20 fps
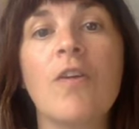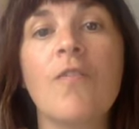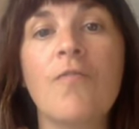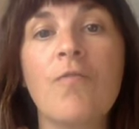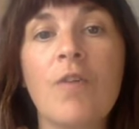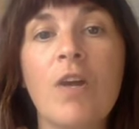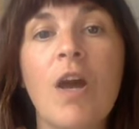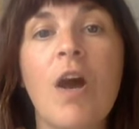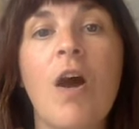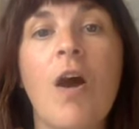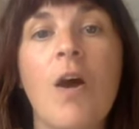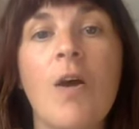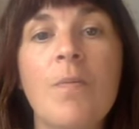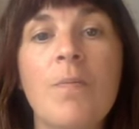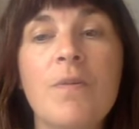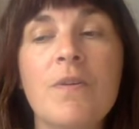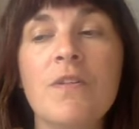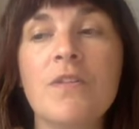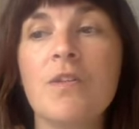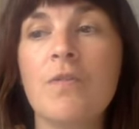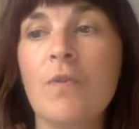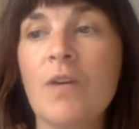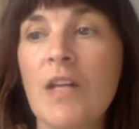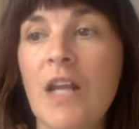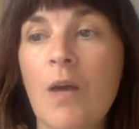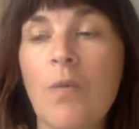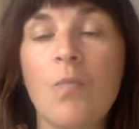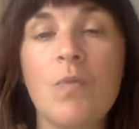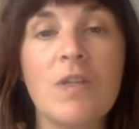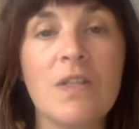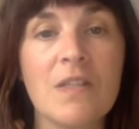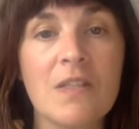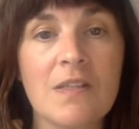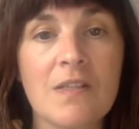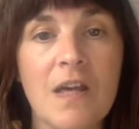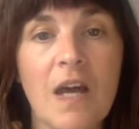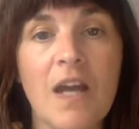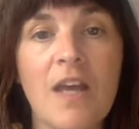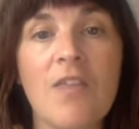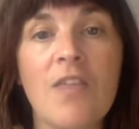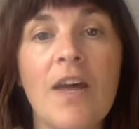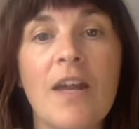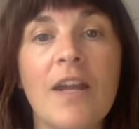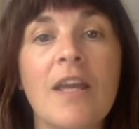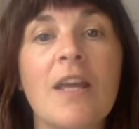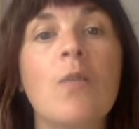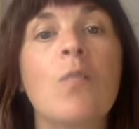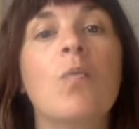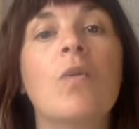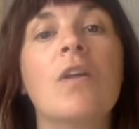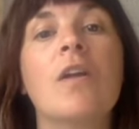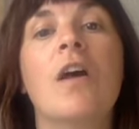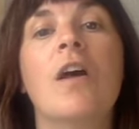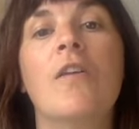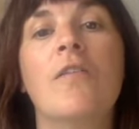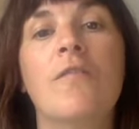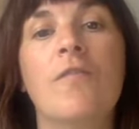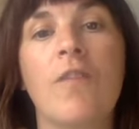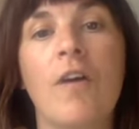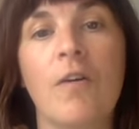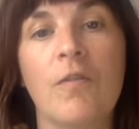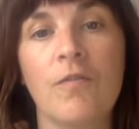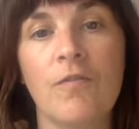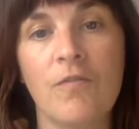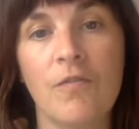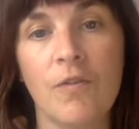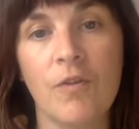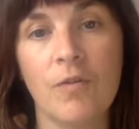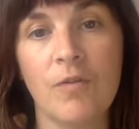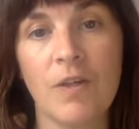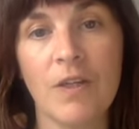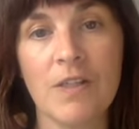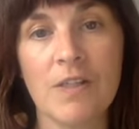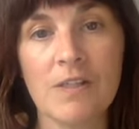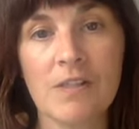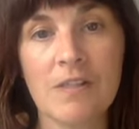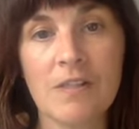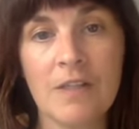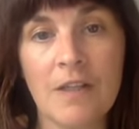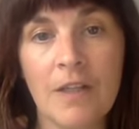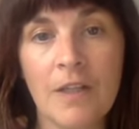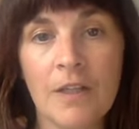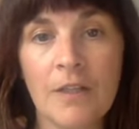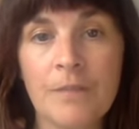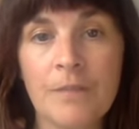If we are open to it and we desire that, it will unfold for us.